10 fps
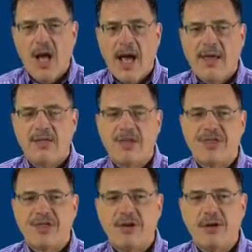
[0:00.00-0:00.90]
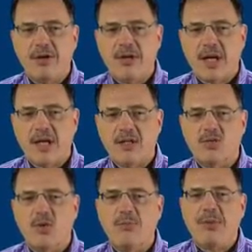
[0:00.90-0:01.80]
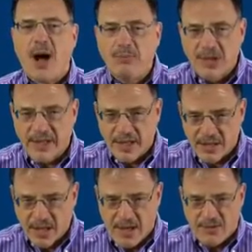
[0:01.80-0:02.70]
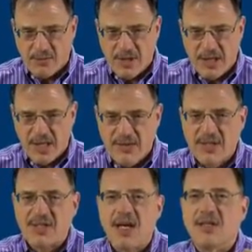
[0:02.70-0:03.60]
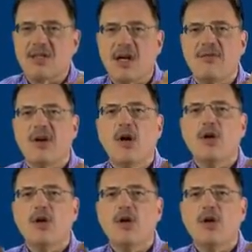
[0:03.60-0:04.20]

And the third is republican government in the sense of